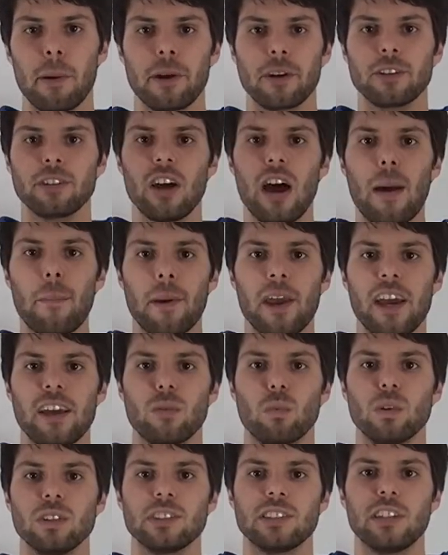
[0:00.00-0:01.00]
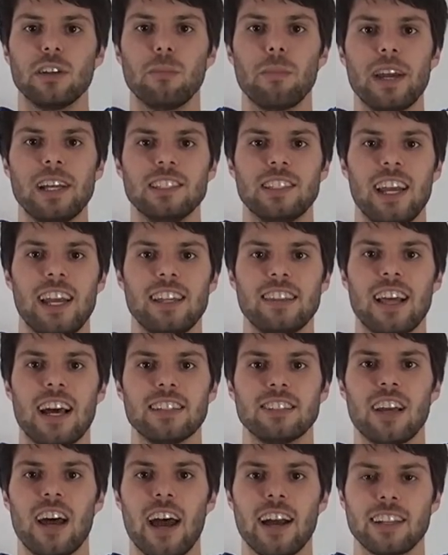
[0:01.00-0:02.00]
but your top hand will still maintain
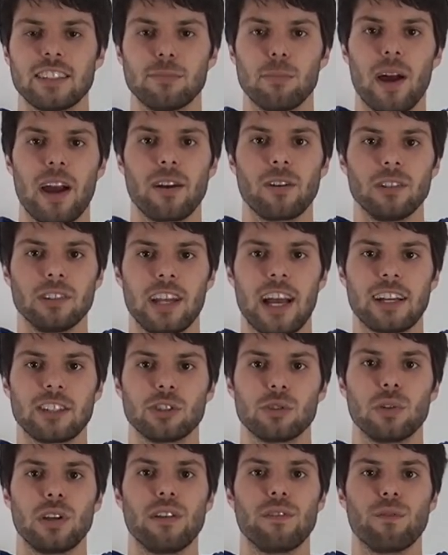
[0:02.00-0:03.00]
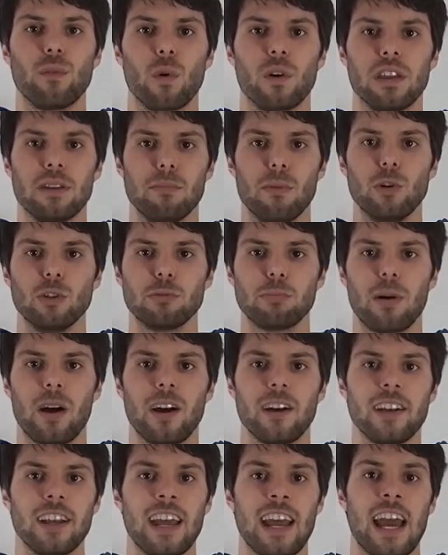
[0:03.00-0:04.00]
that tack spiral texturing for the most
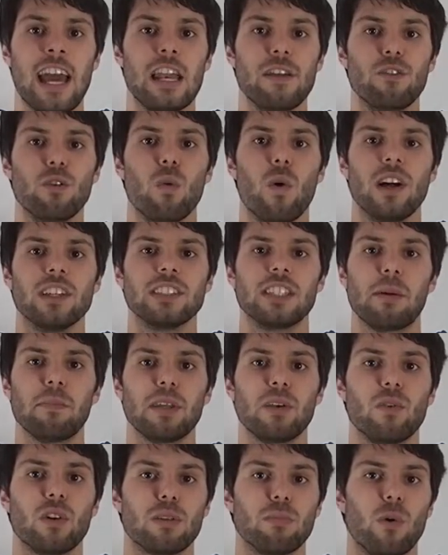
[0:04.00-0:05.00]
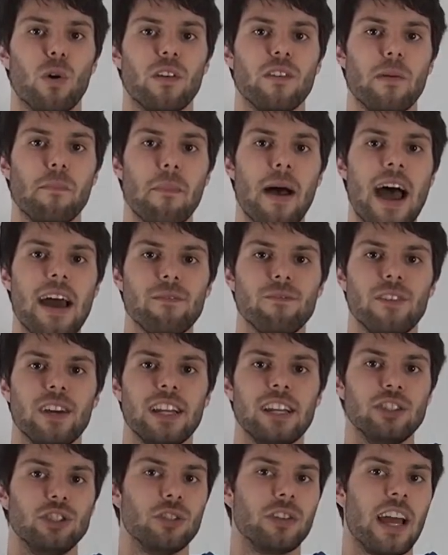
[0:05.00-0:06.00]
part. And if you want something with more of a matte
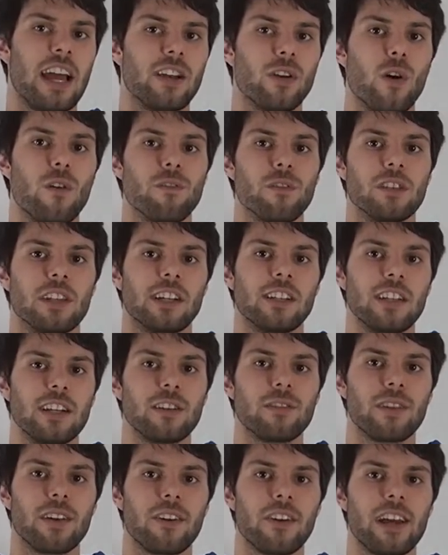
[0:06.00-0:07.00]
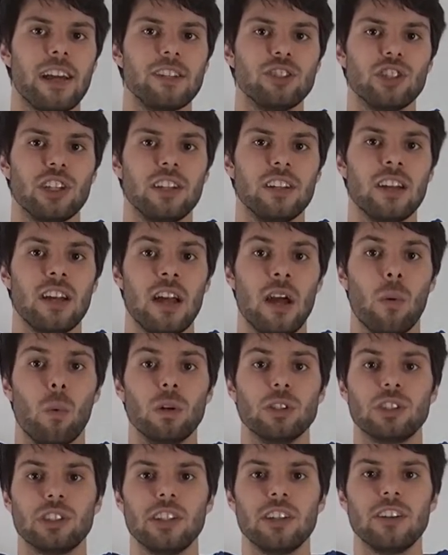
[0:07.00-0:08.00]
finish, you can go for the clear variation,
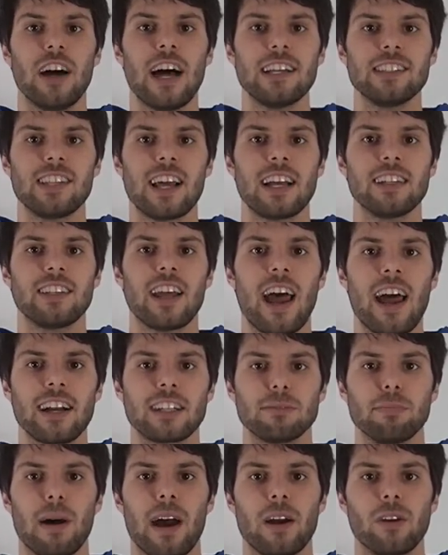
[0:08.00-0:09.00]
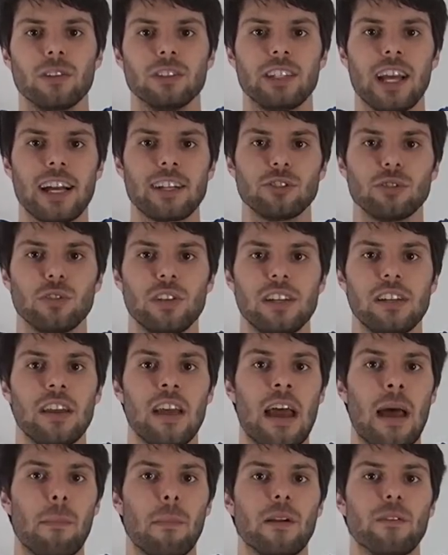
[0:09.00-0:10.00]
which still has that tack spiral texturing,
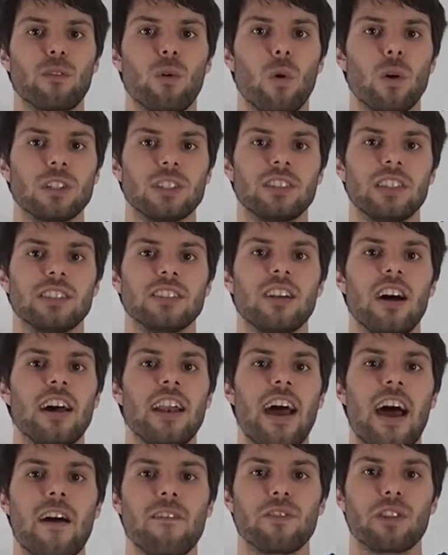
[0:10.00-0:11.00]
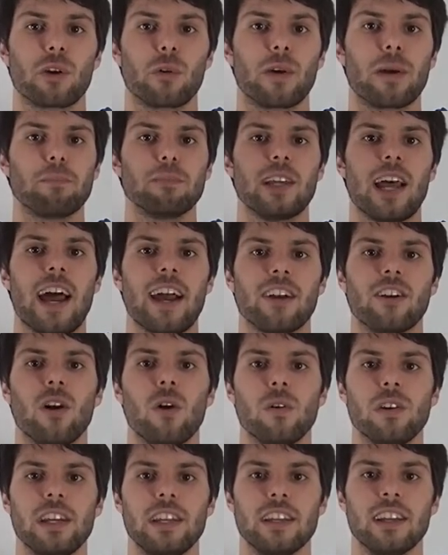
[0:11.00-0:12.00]
but of course does not have the grip tack
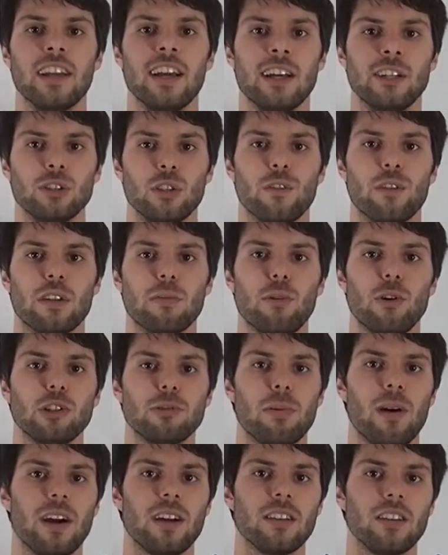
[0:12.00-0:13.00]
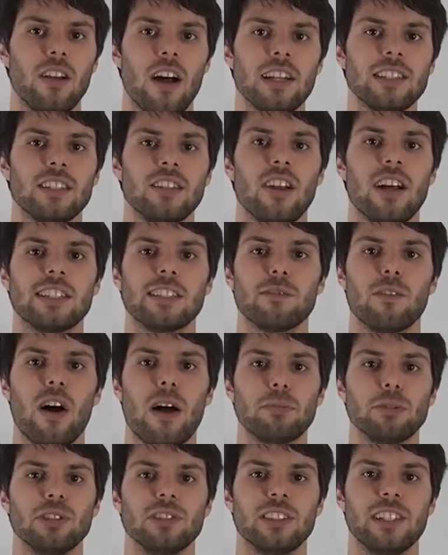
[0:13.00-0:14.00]
coating. So for the most part, lots and lots of
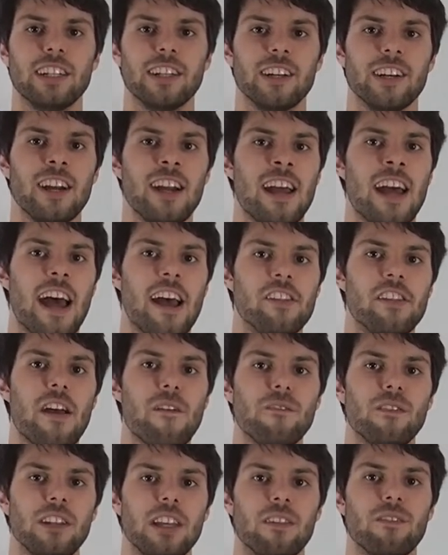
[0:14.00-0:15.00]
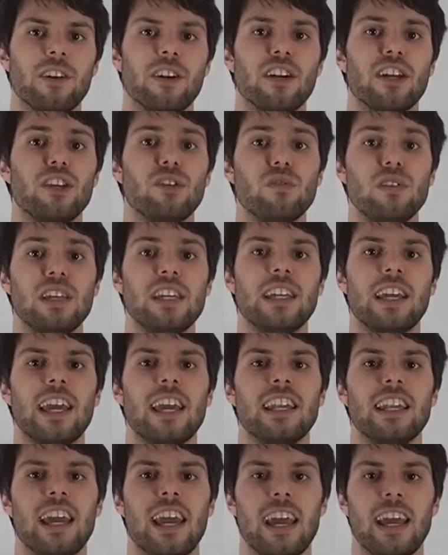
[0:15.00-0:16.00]
options here, and definitely a very unique
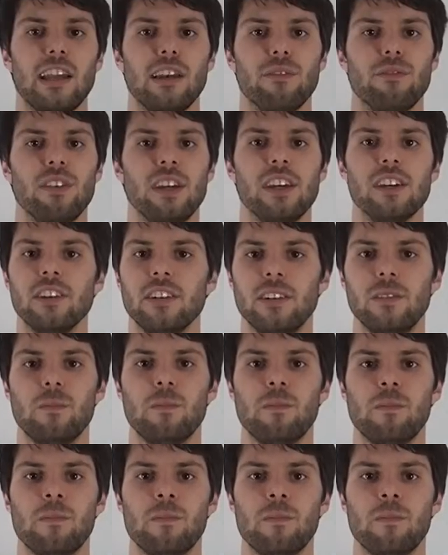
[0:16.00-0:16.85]
in-hand feel.